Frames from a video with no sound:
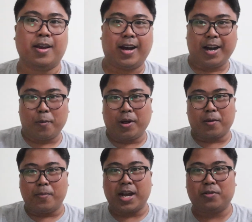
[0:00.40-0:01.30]
Hi,
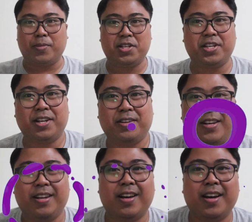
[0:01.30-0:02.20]
welcome back to my channel,
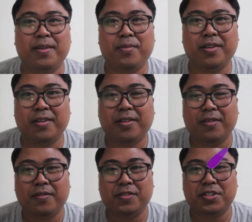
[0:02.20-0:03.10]
and I'm
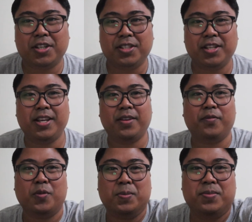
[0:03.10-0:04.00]
here for Jari
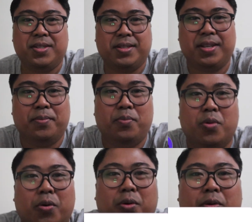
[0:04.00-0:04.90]
Siddiq from
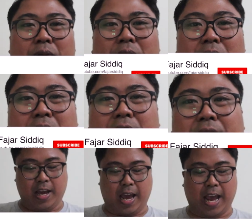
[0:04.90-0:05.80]
Singapore.
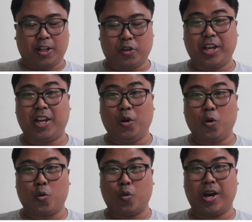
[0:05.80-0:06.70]
And today,
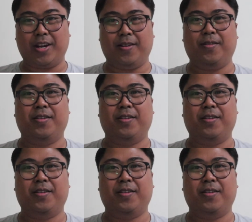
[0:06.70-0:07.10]
look what